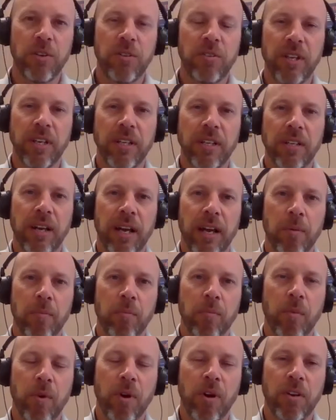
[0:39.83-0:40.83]
think
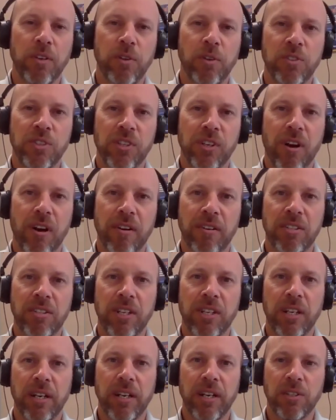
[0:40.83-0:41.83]
using Iris
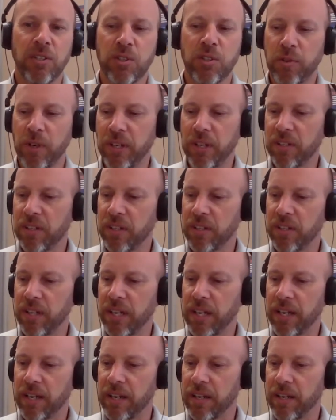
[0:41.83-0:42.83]
Connect strengthened
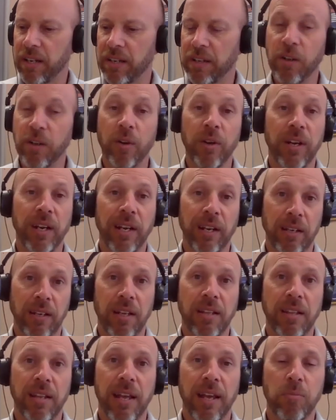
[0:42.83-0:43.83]
their learning
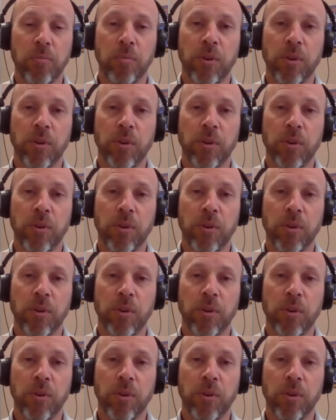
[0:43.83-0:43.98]
in that